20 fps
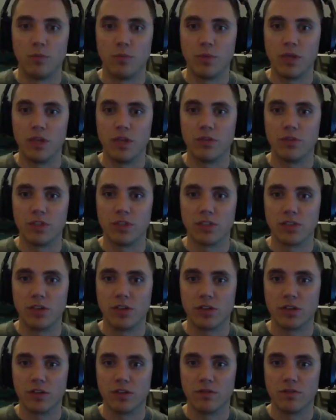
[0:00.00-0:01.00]
be the
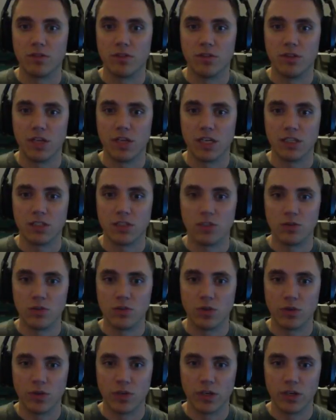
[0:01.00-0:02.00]
result of today's
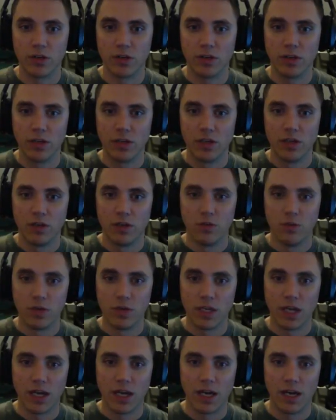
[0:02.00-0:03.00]
tutorial.
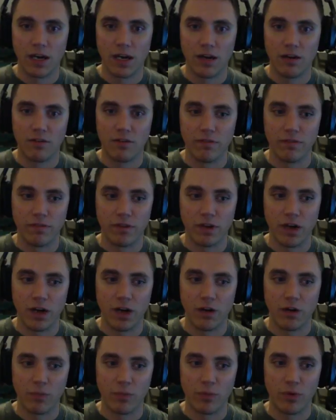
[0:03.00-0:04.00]
We have
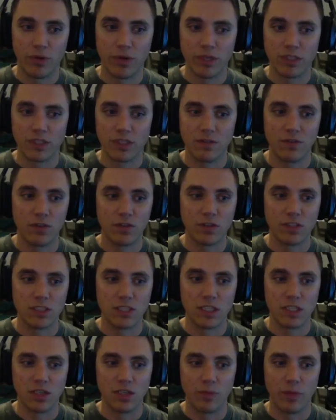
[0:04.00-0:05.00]
our points, if you can
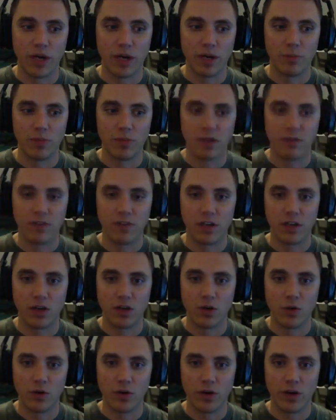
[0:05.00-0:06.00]
see it in the bottom left hand
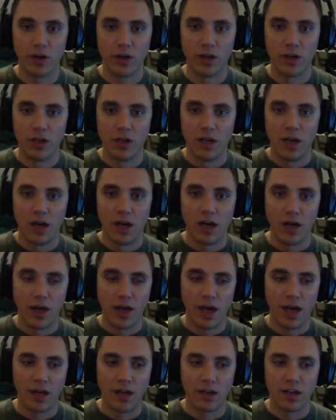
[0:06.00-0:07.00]
corner. I
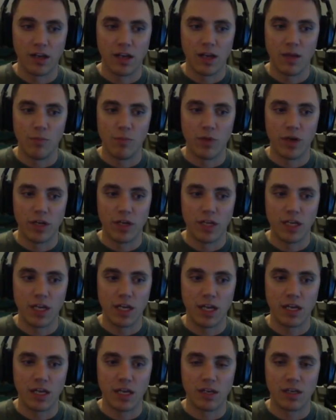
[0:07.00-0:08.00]
added a
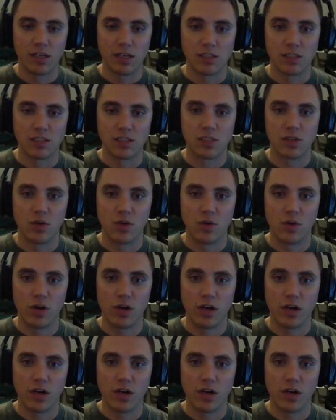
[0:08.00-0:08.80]
money and a score